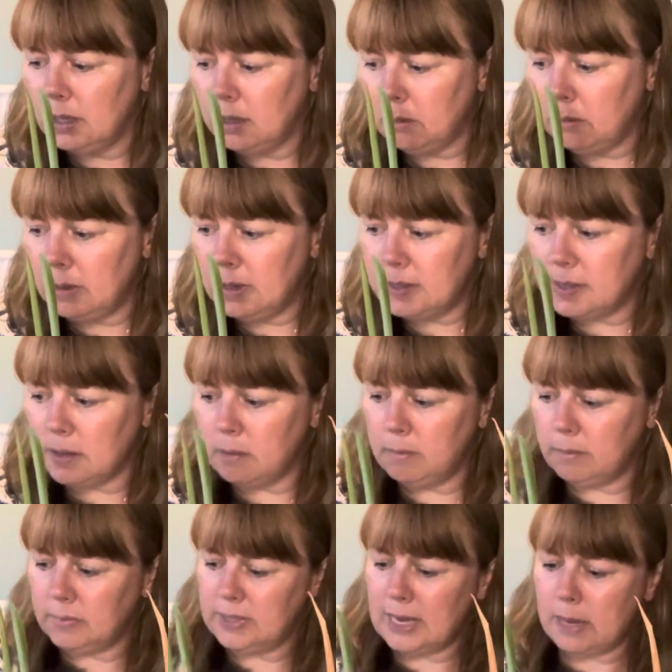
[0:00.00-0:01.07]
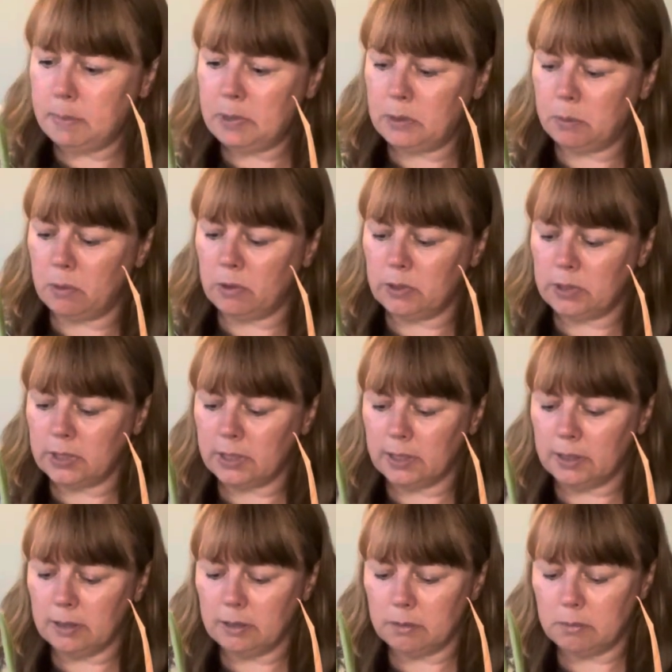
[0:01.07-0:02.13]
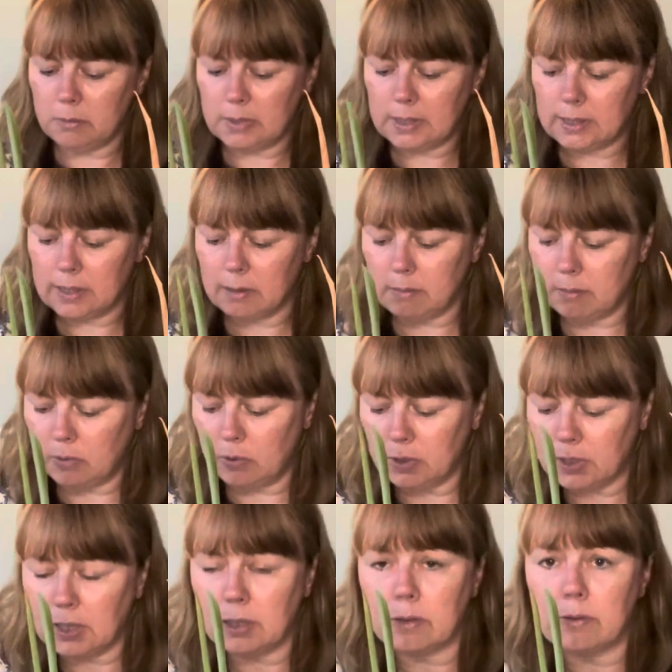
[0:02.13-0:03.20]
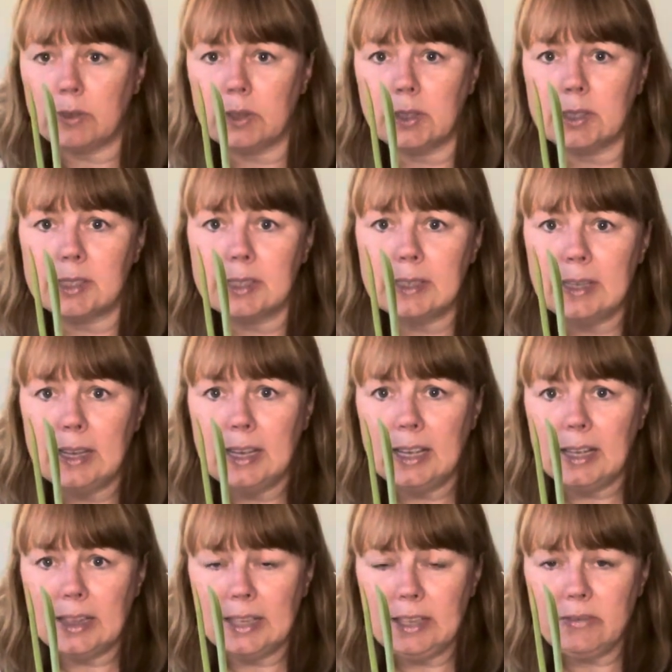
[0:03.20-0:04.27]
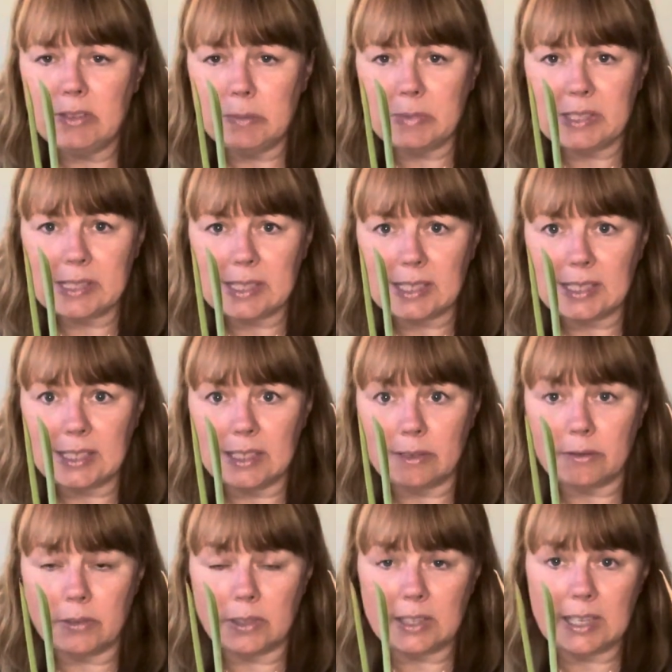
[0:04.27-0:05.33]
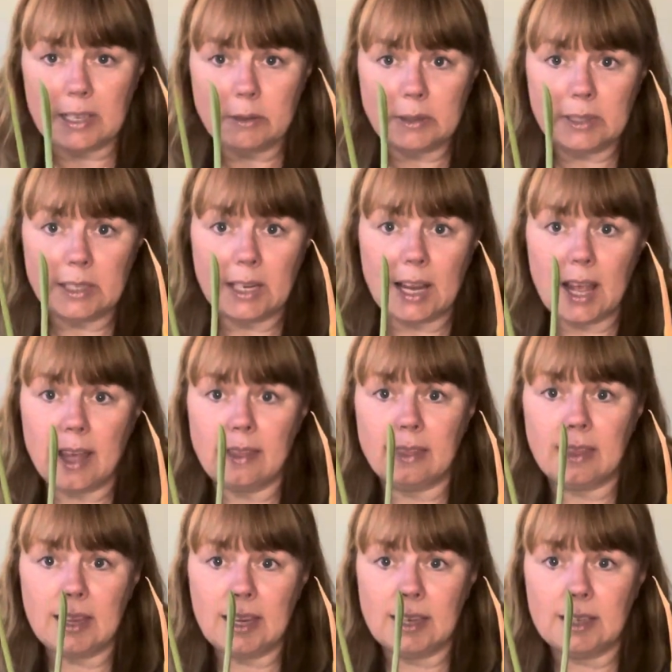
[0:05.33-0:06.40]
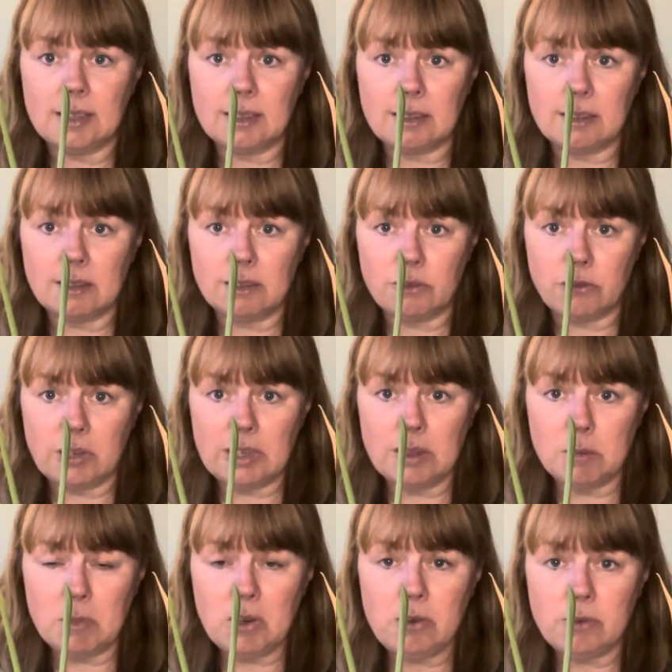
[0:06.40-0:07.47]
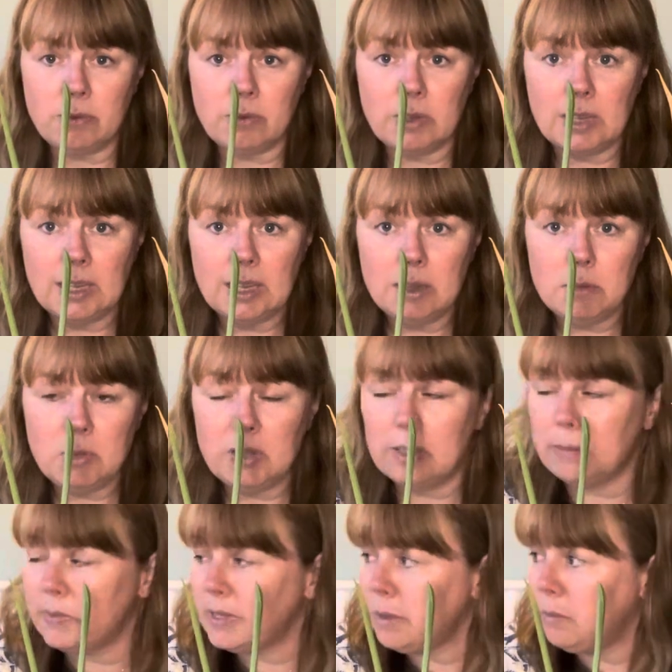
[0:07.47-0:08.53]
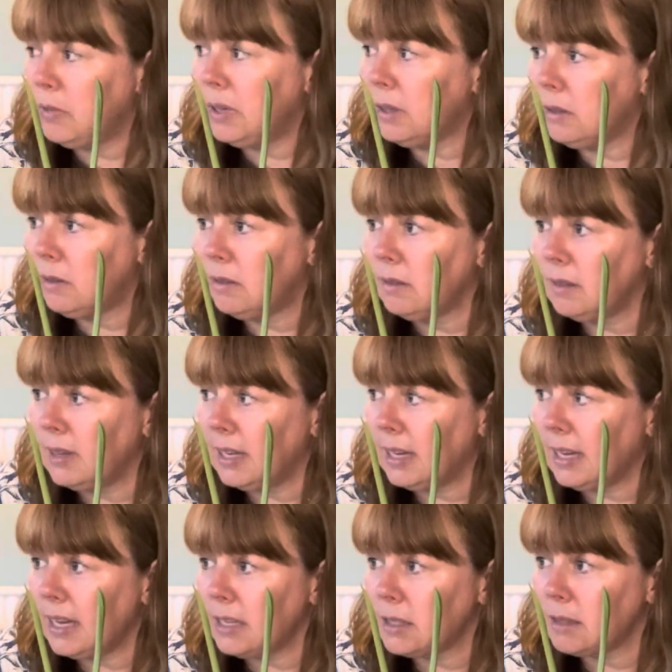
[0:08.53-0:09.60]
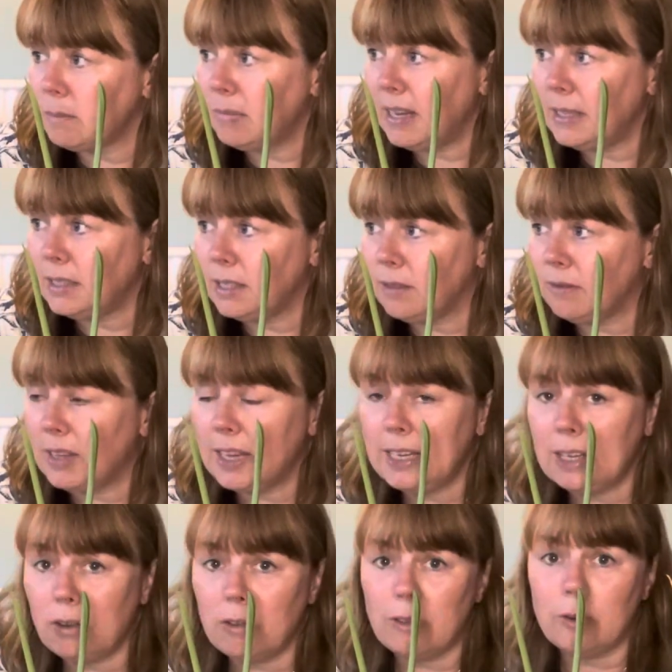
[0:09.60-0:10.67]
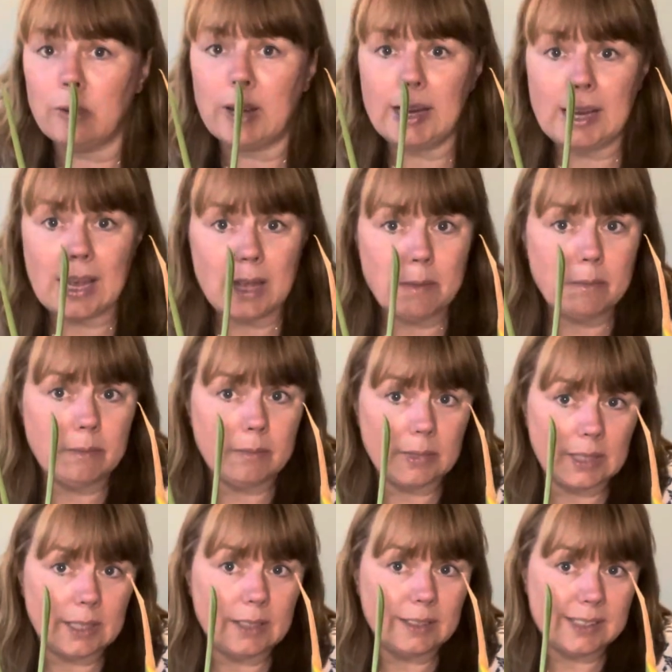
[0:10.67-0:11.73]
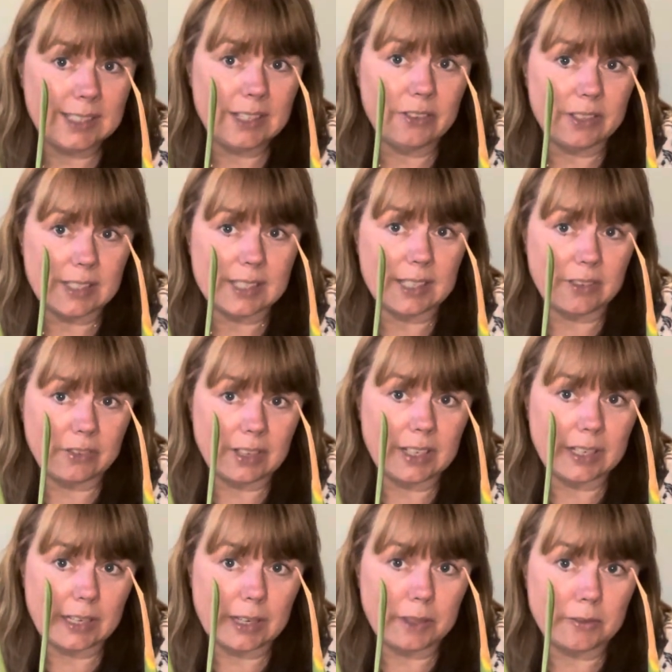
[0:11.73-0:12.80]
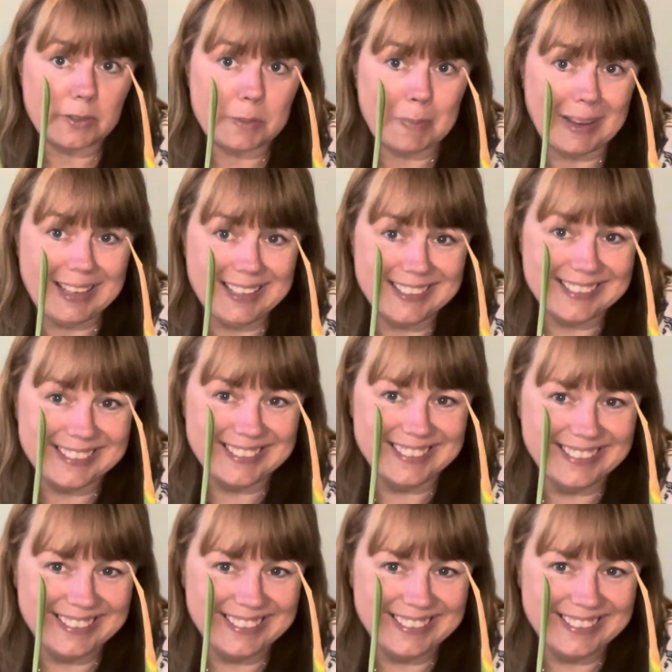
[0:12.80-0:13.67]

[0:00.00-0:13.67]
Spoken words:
with some tepid water with some orchid food, leave them sit in it for an hour, and then drain them off, put them somewhere that gets plenty of light, although I am seriously running out of space.